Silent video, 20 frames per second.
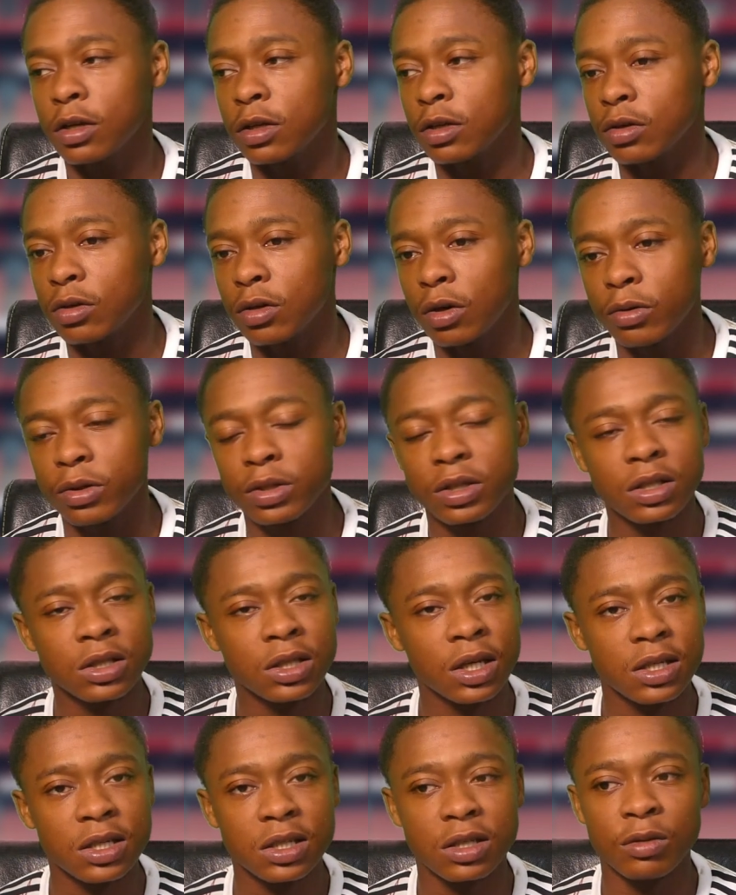You know, it's a
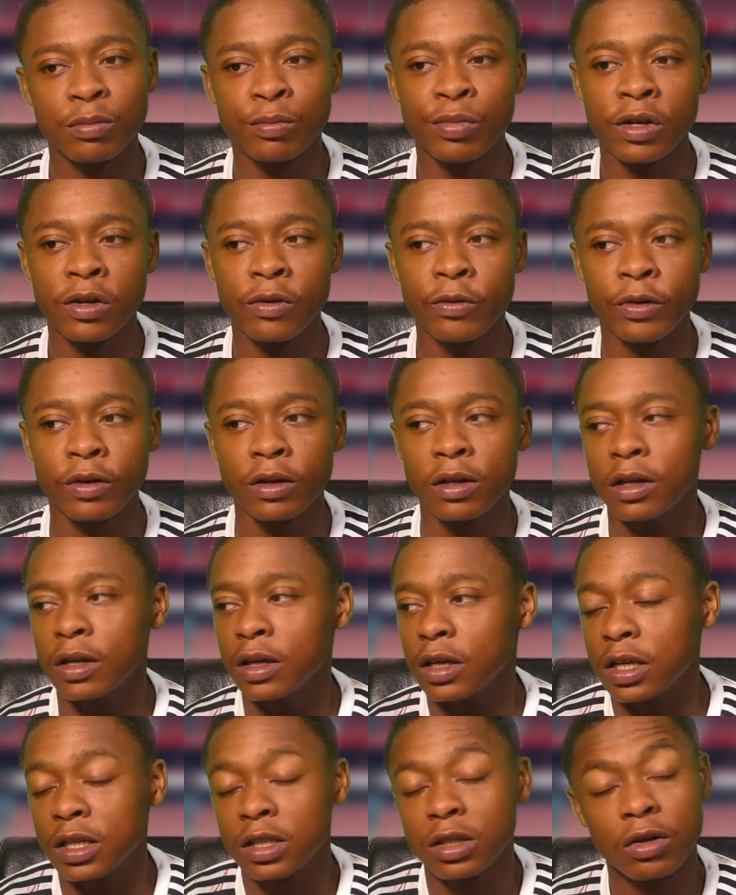testing period.
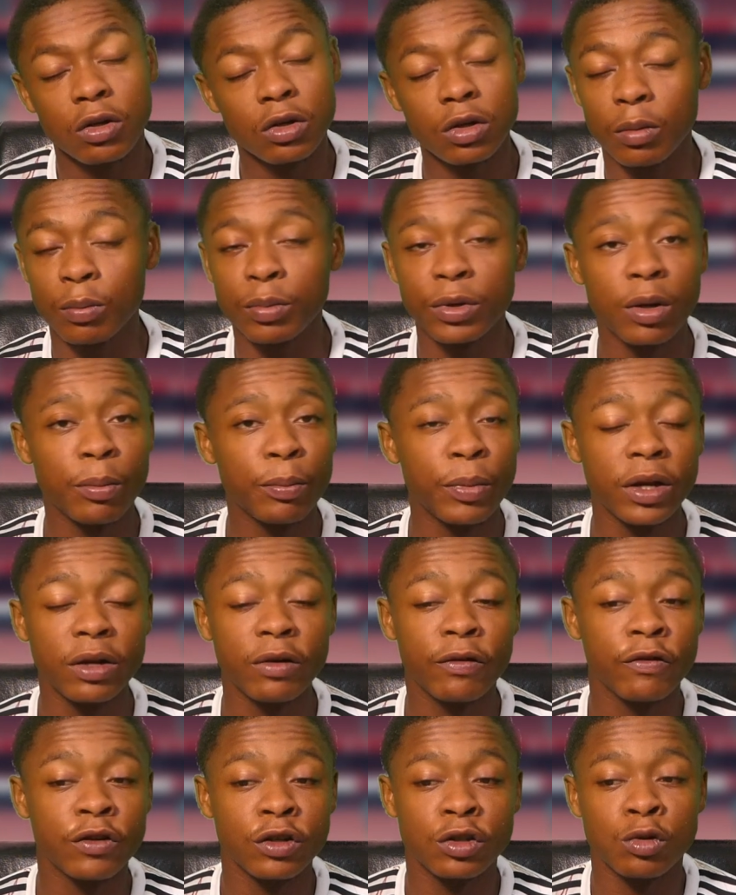It's going to be a
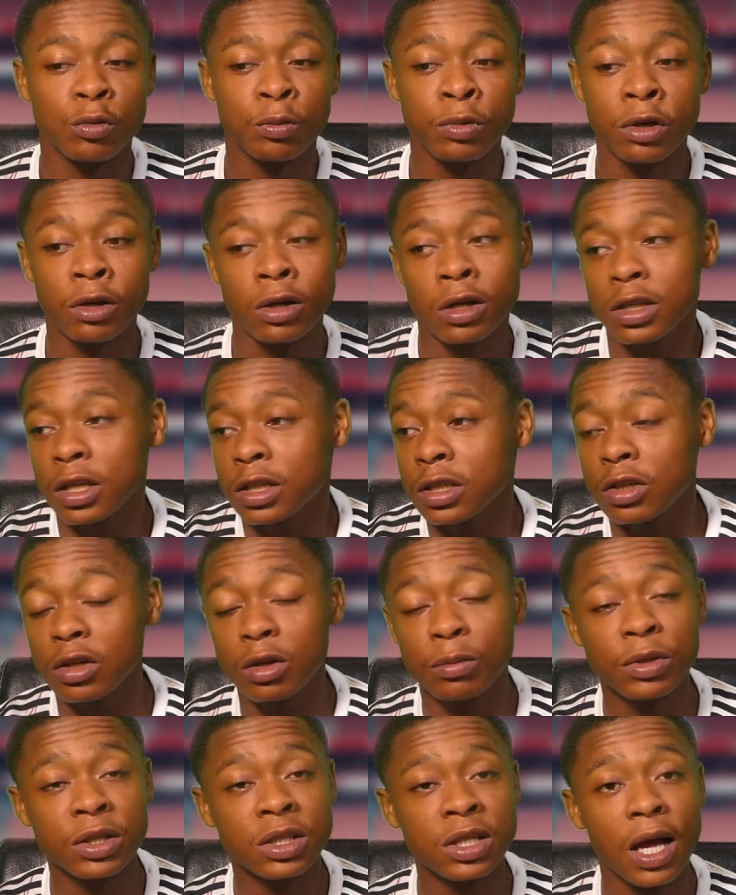beneficial period because there's going
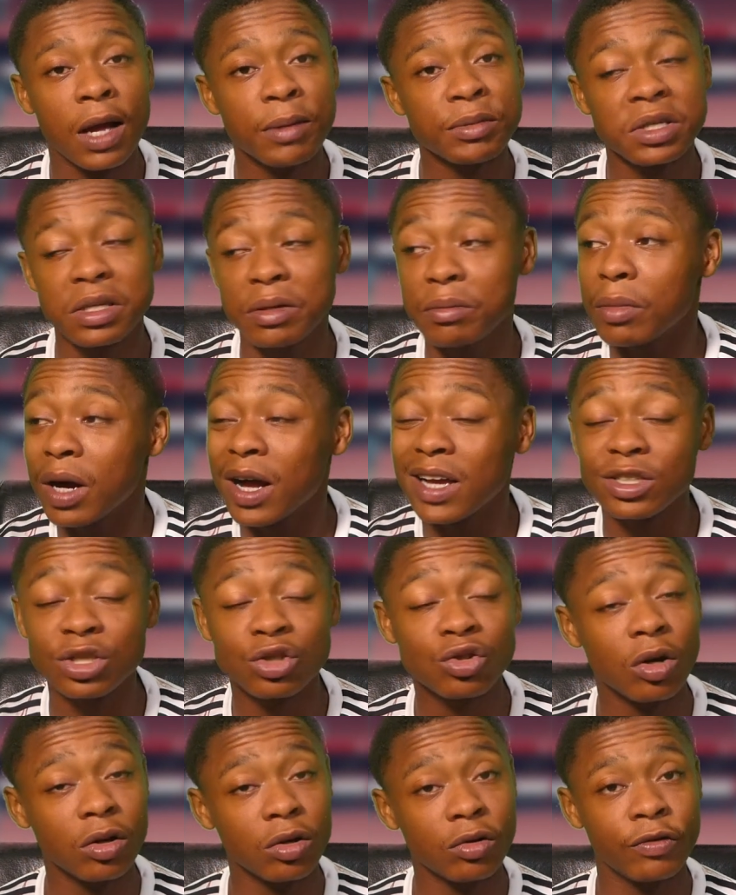to be times he might
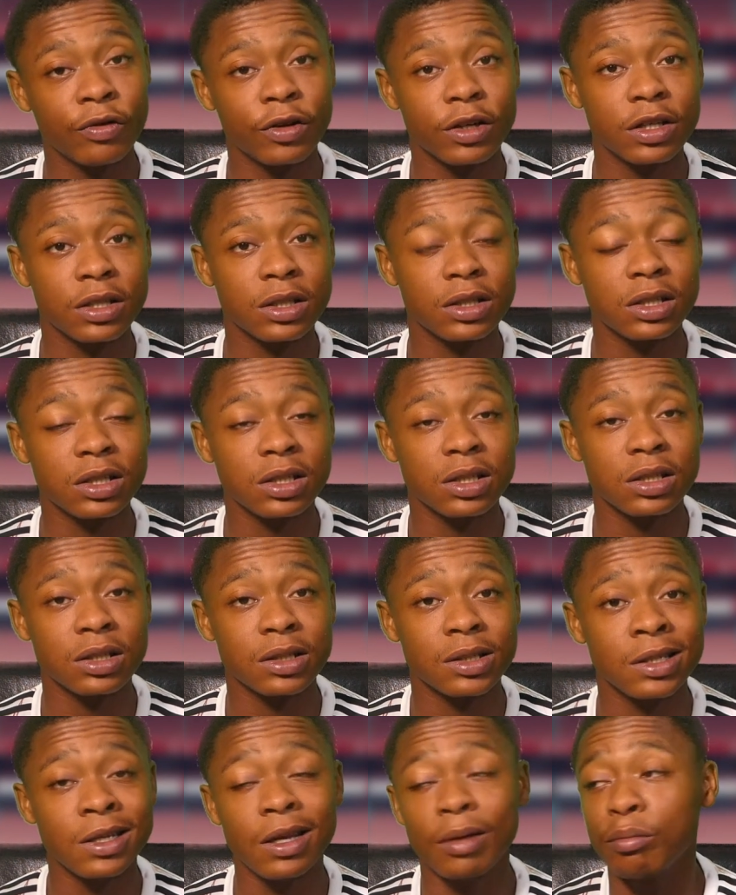struggle for
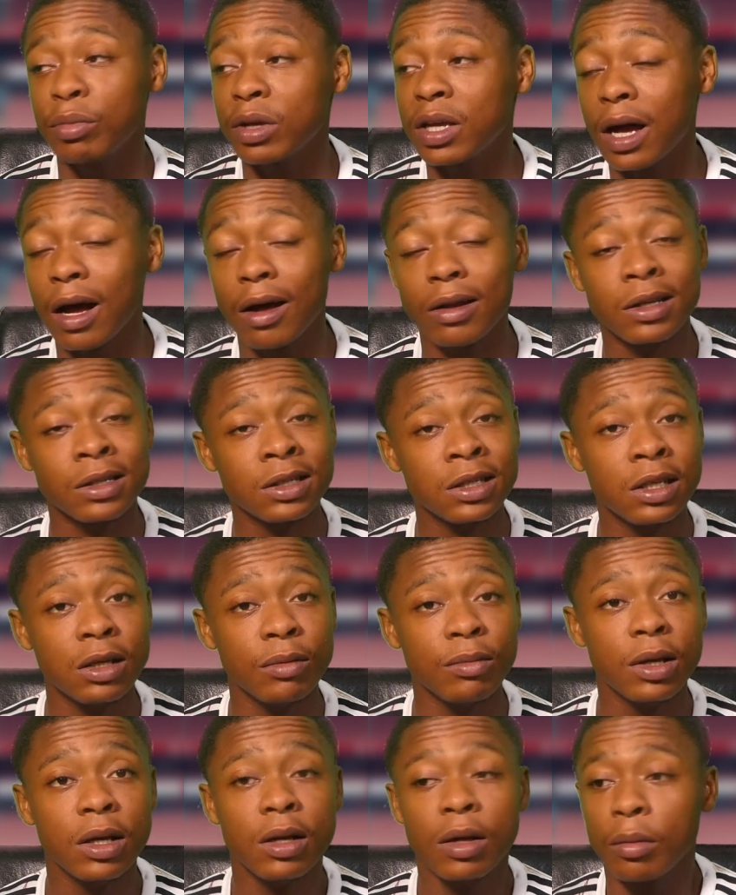consistency and be out the
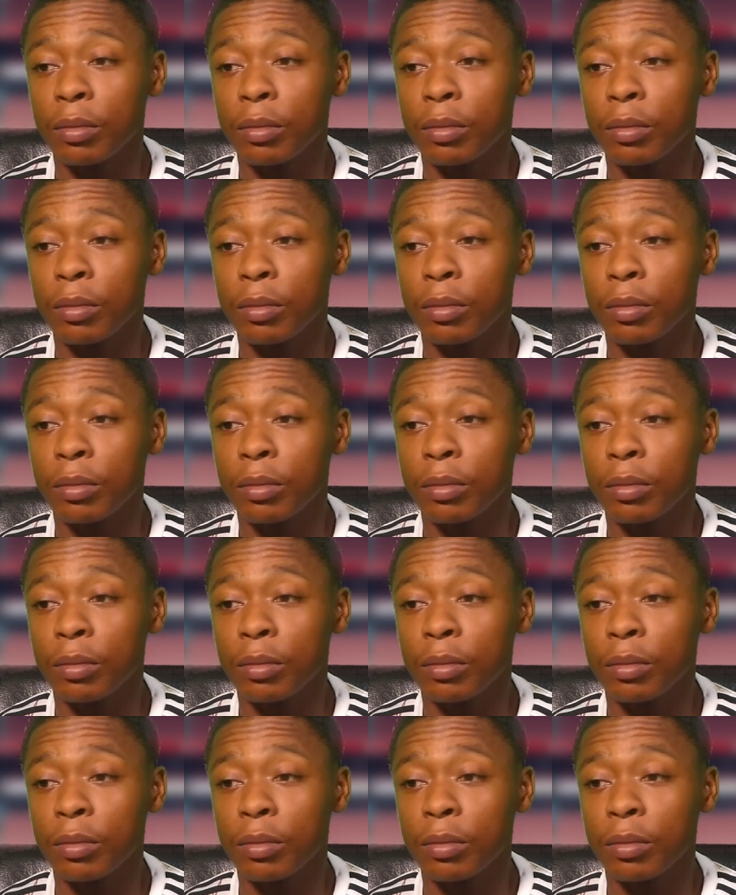team.